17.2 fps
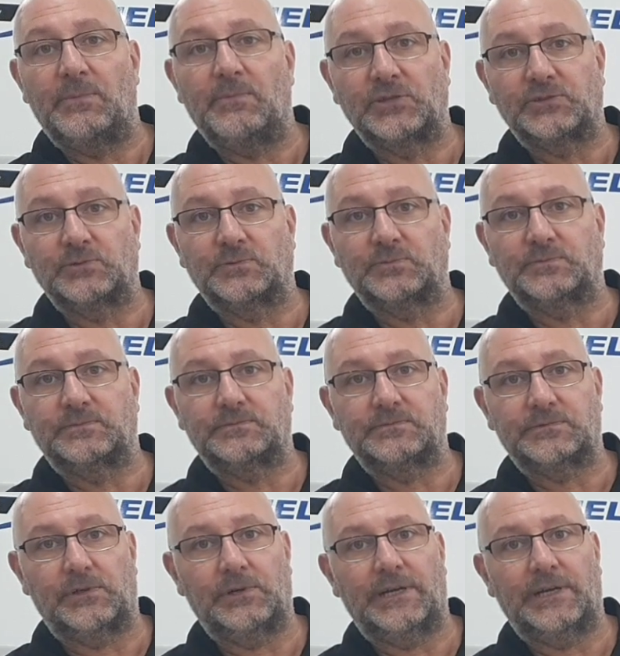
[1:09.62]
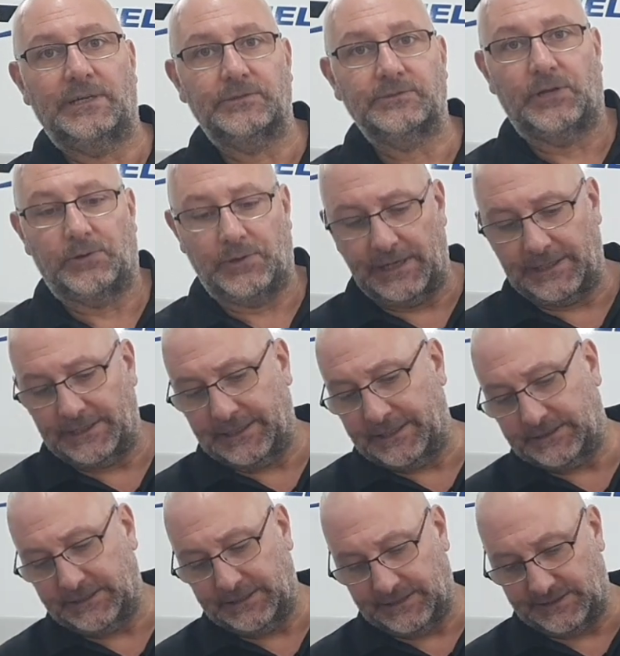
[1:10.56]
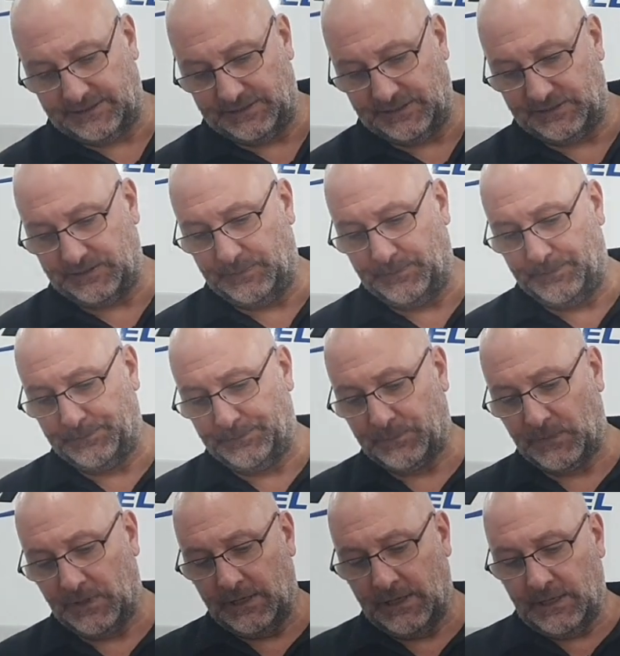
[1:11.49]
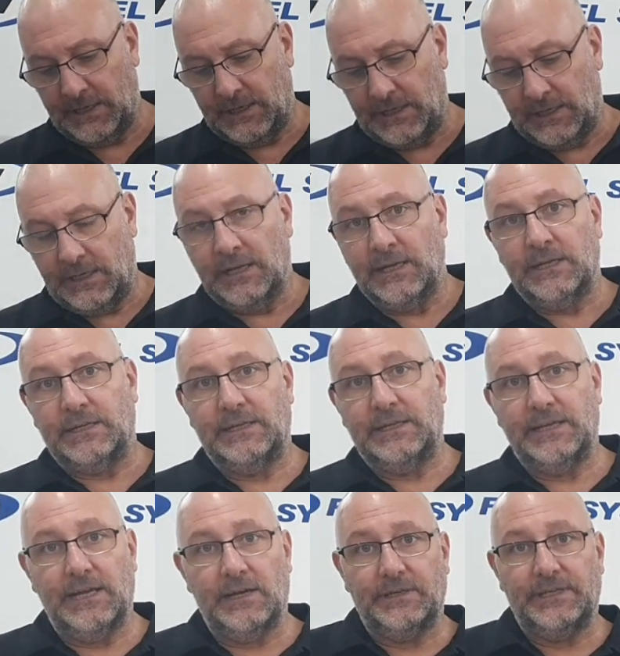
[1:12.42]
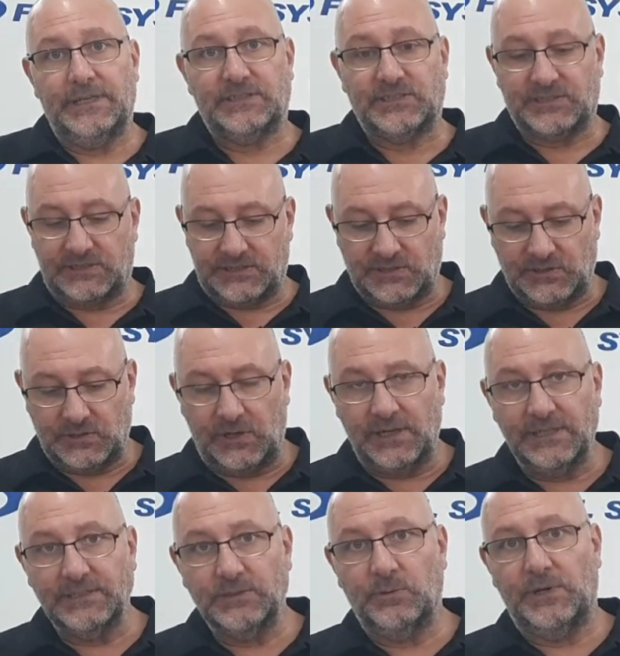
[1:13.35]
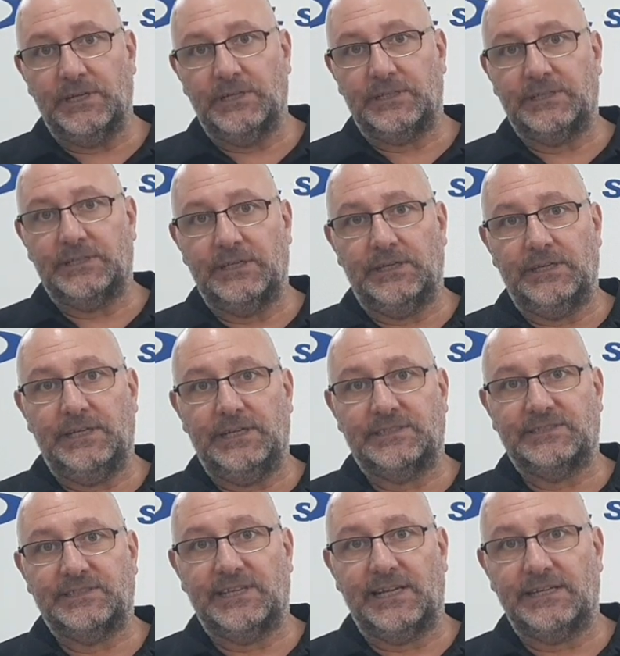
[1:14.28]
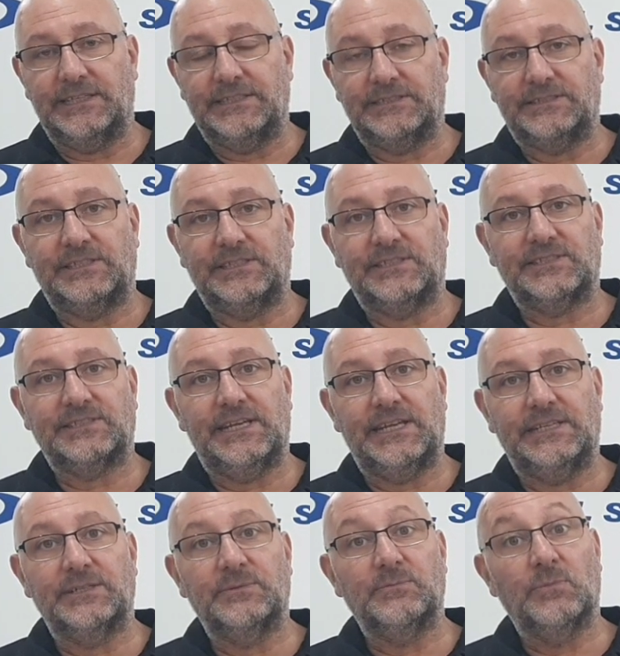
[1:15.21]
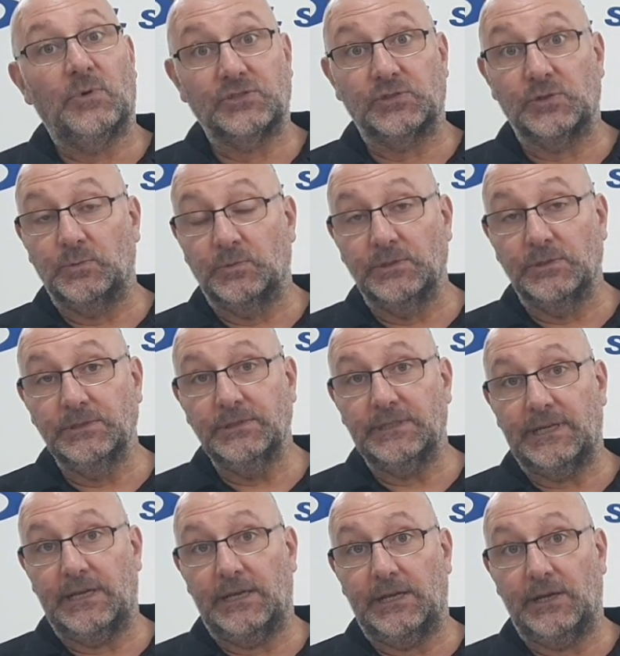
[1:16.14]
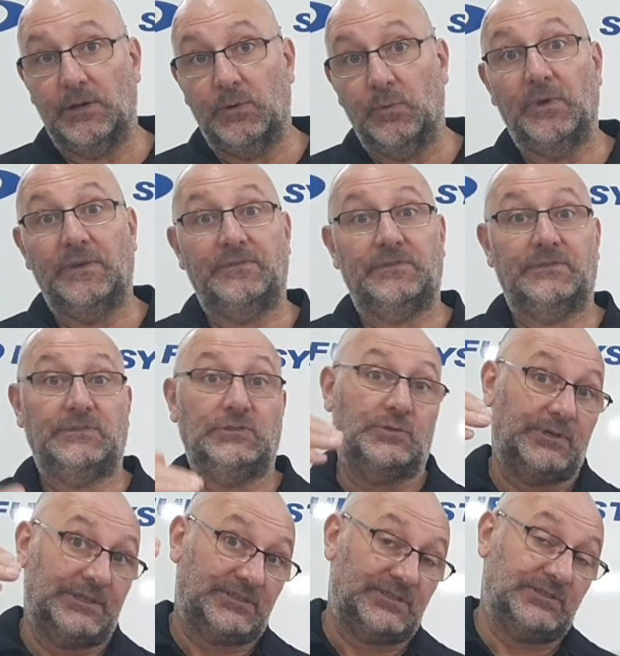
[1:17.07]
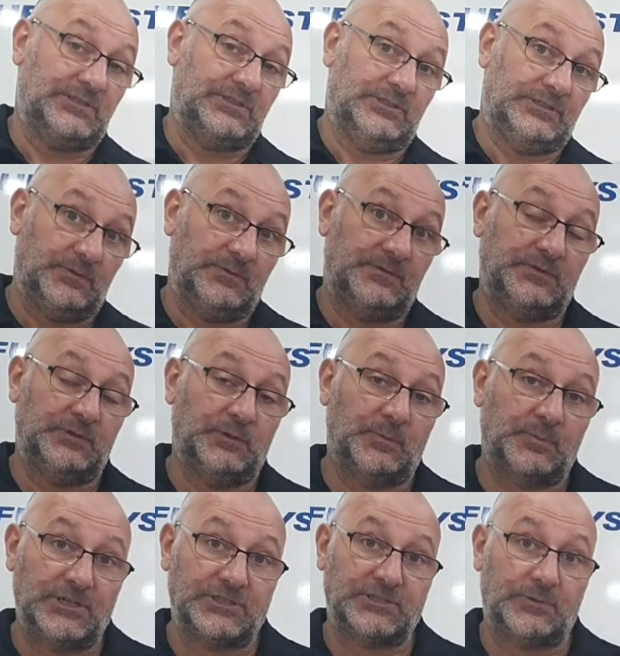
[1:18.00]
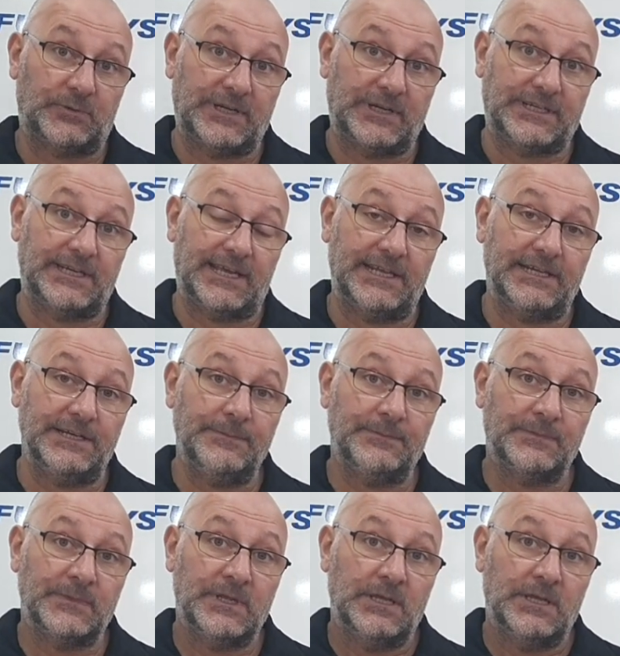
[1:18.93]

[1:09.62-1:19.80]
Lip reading: module direct into your system. Now it's designed to work exactly as the standard module would with your external fuel pressure regulator.